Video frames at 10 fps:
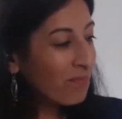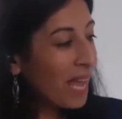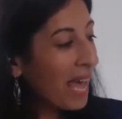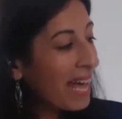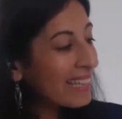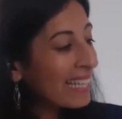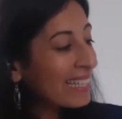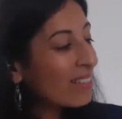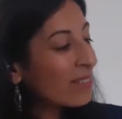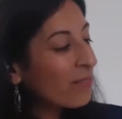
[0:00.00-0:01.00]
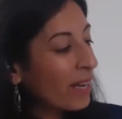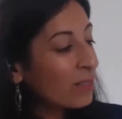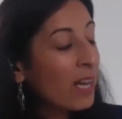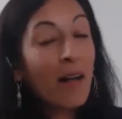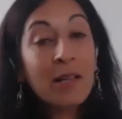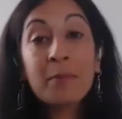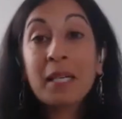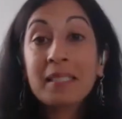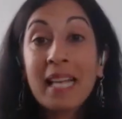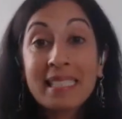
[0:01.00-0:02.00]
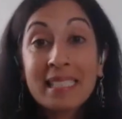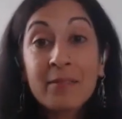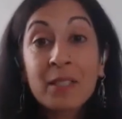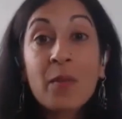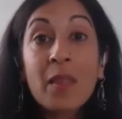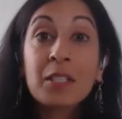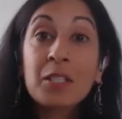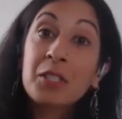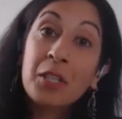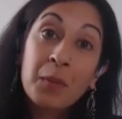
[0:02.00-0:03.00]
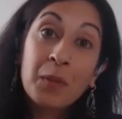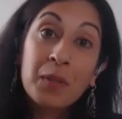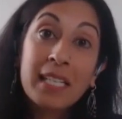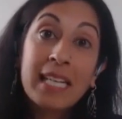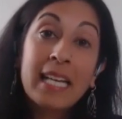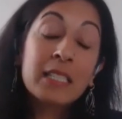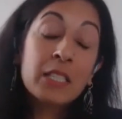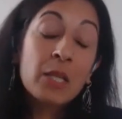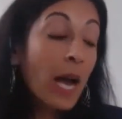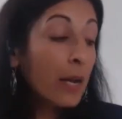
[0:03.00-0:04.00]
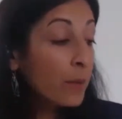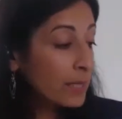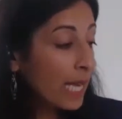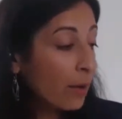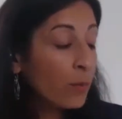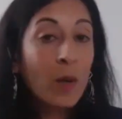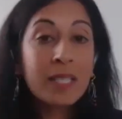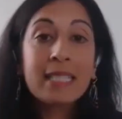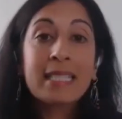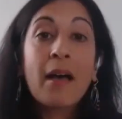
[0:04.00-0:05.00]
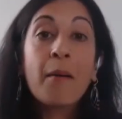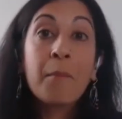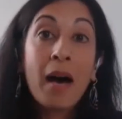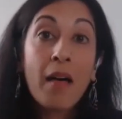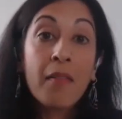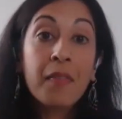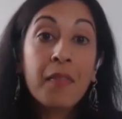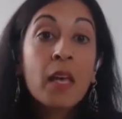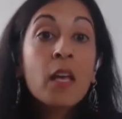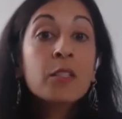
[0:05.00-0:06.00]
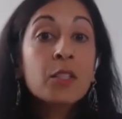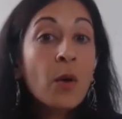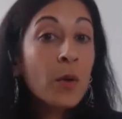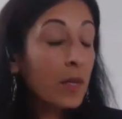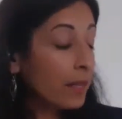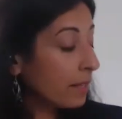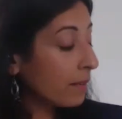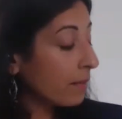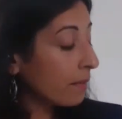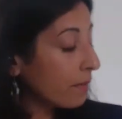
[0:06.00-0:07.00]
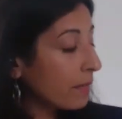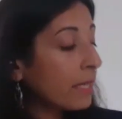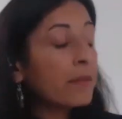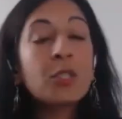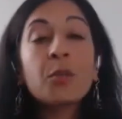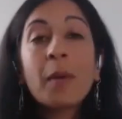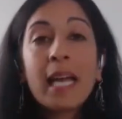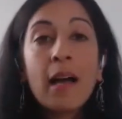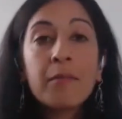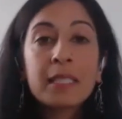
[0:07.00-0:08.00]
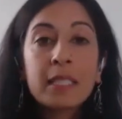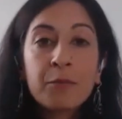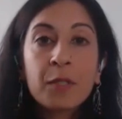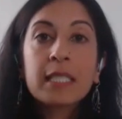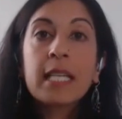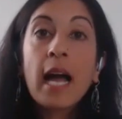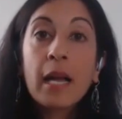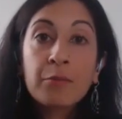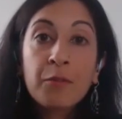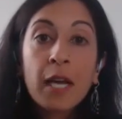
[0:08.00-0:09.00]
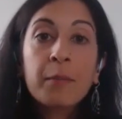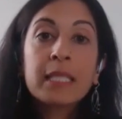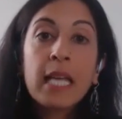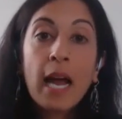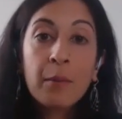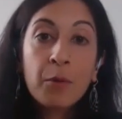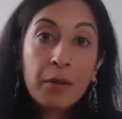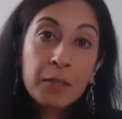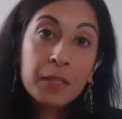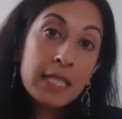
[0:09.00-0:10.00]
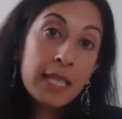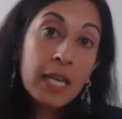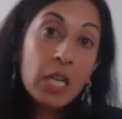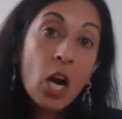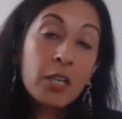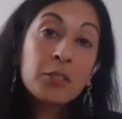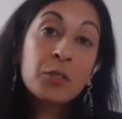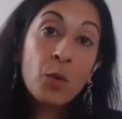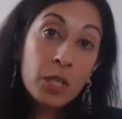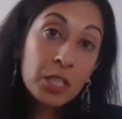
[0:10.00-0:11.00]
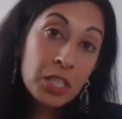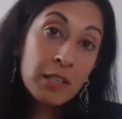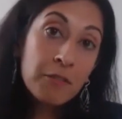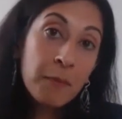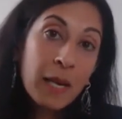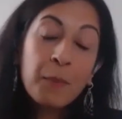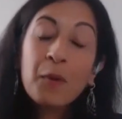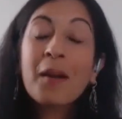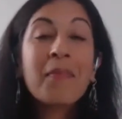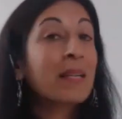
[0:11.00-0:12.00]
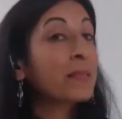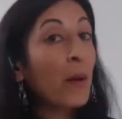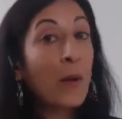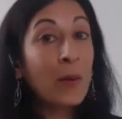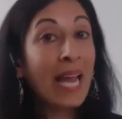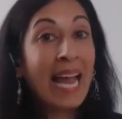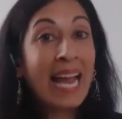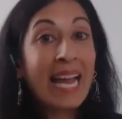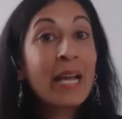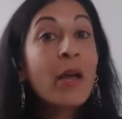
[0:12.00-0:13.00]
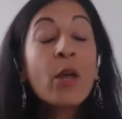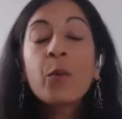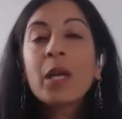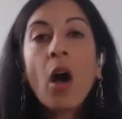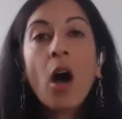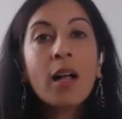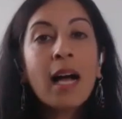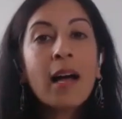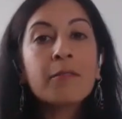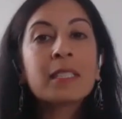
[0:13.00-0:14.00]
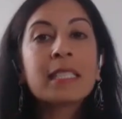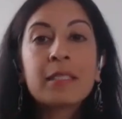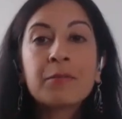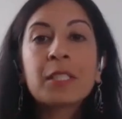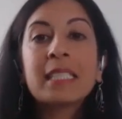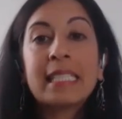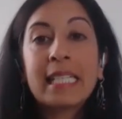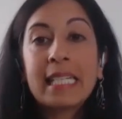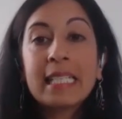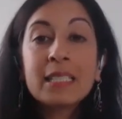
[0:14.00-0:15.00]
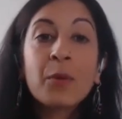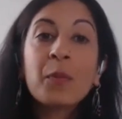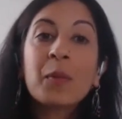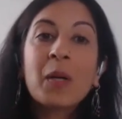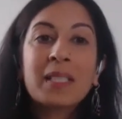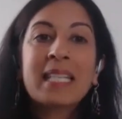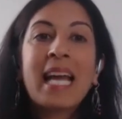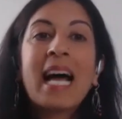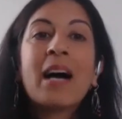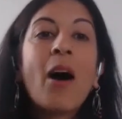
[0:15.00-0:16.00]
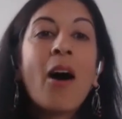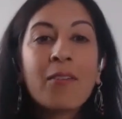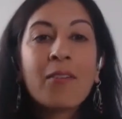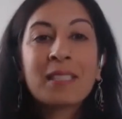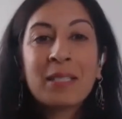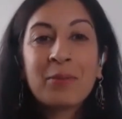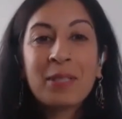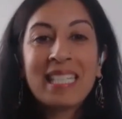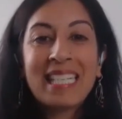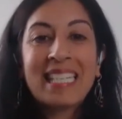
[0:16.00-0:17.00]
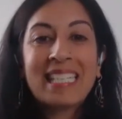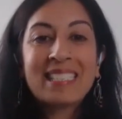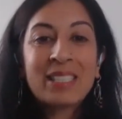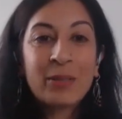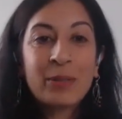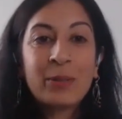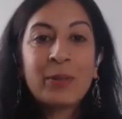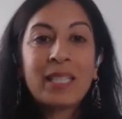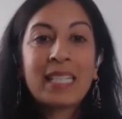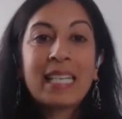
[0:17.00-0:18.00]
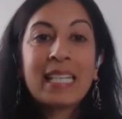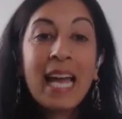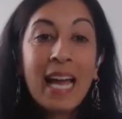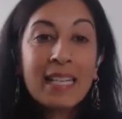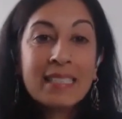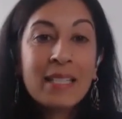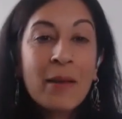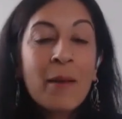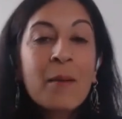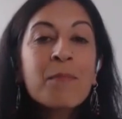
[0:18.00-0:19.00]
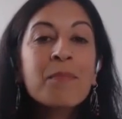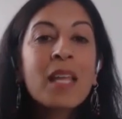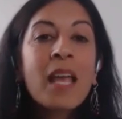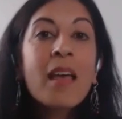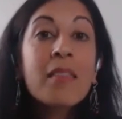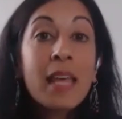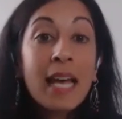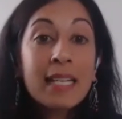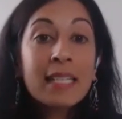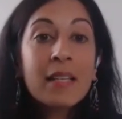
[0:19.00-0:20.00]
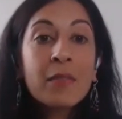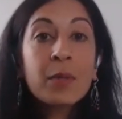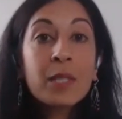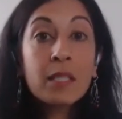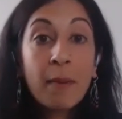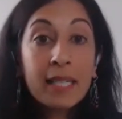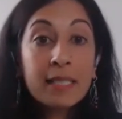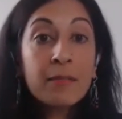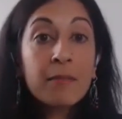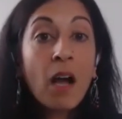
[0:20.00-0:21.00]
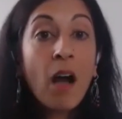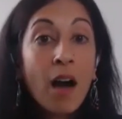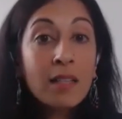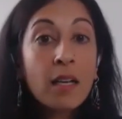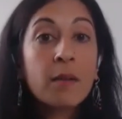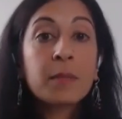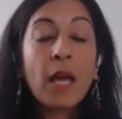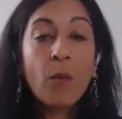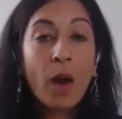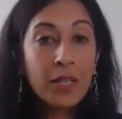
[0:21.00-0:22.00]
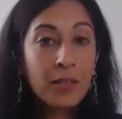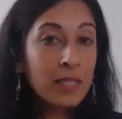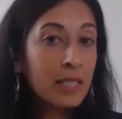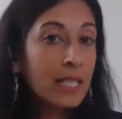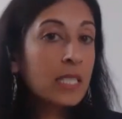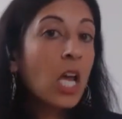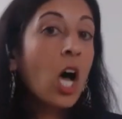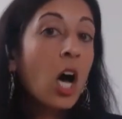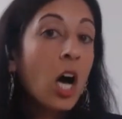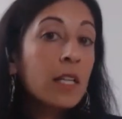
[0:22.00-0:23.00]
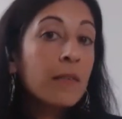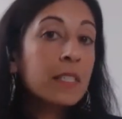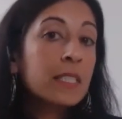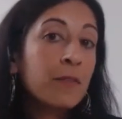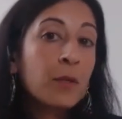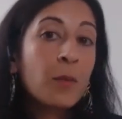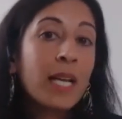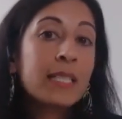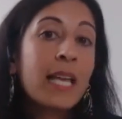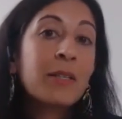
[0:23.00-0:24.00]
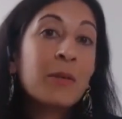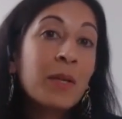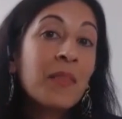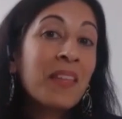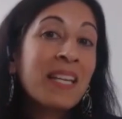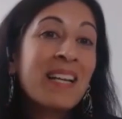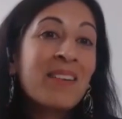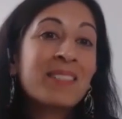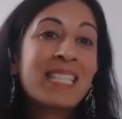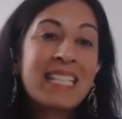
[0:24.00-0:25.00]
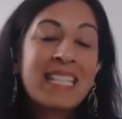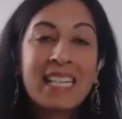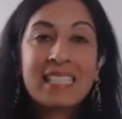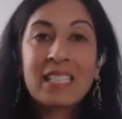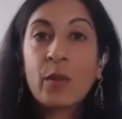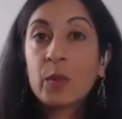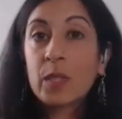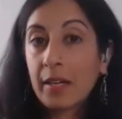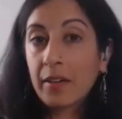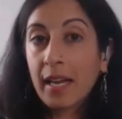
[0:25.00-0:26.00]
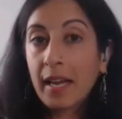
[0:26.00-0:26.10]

And then the final column, collective. So that's your community. And so I wrote down once a month. So you may have a different time frame and time reference there on your sheet of paper, and that's okay. We all have different needs with regards to how often we need to connect. Then in the respective columns, I want you to list all of the different ways that you can think of to connect in those areas.